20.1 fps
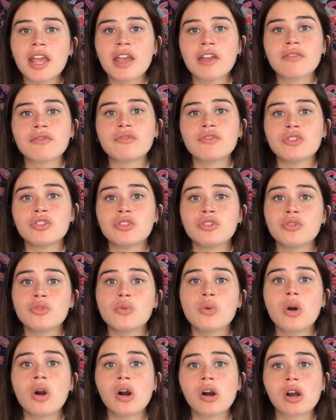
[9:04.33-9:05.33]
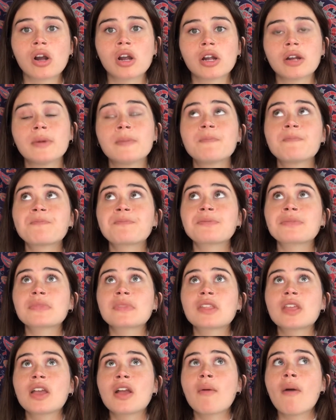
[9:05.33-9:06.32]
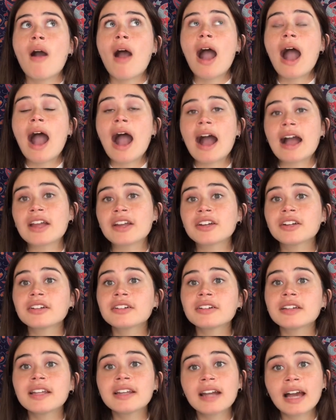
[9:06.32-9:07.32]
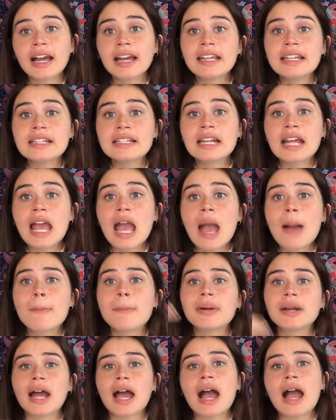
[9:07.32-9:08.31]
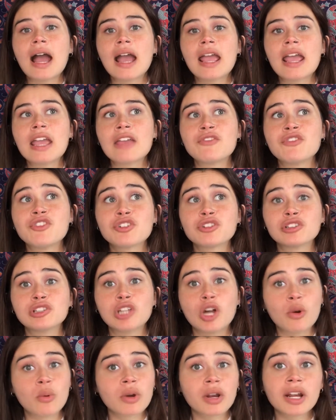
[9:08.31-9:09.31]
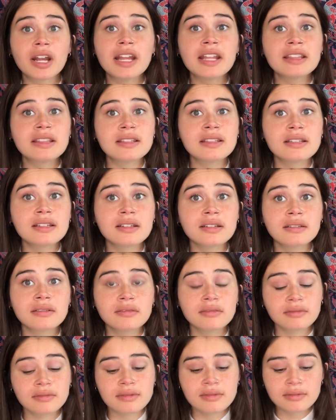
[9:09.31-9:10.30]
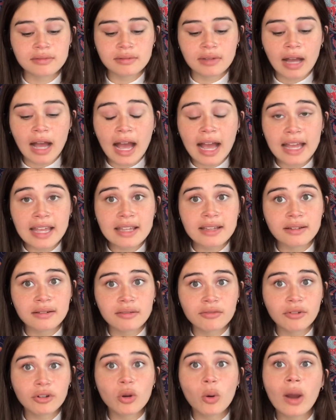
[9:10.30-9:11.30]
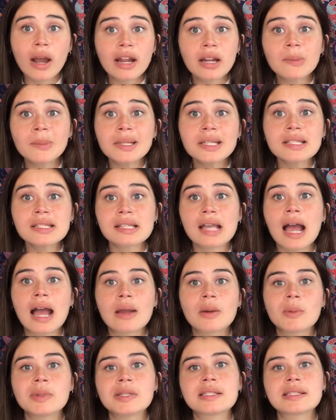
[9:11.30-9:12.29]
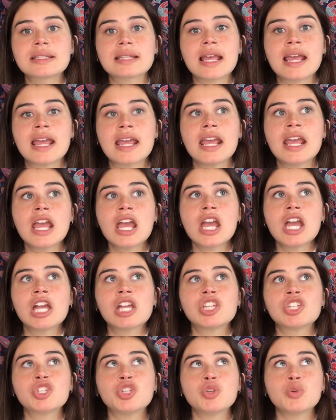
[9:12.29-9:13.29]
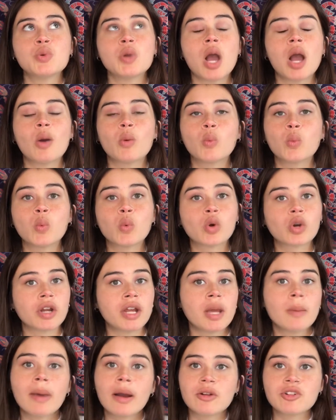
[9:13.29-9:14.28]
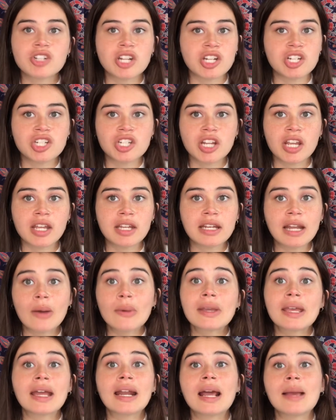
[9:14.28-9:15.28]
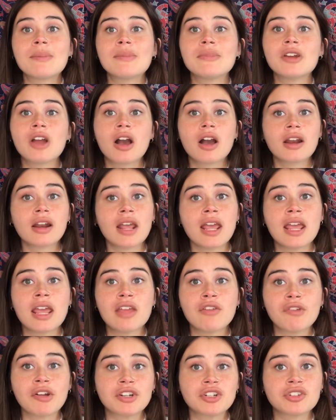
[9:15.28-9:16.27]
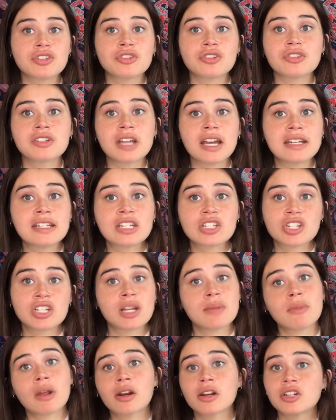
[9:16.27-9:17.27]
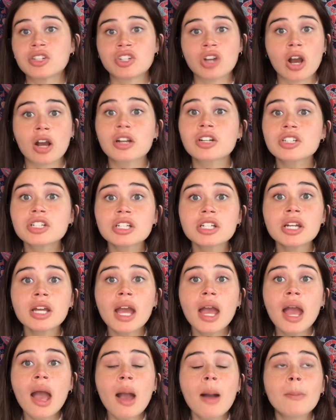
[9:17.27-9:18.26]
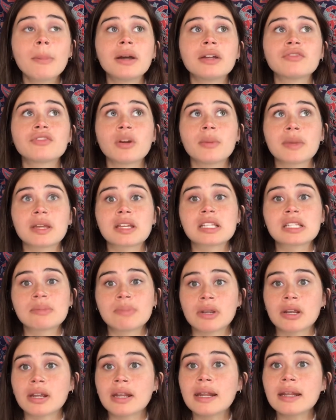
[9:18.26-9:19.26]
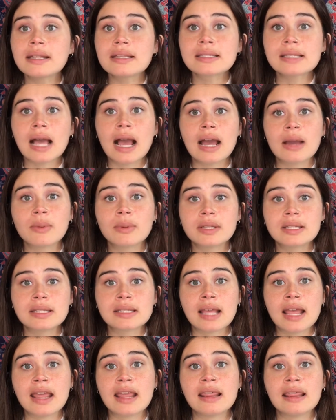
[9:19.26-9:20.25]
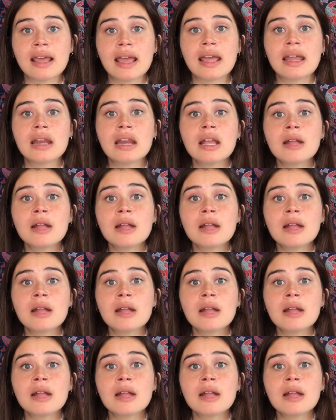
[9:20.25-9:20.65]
if you are higher in height, but if you're lower in the height requirements, I would say to not worry about changing it. Now again, I'm not a registered dietitian, I'm not a doctor, but from experience, I would say that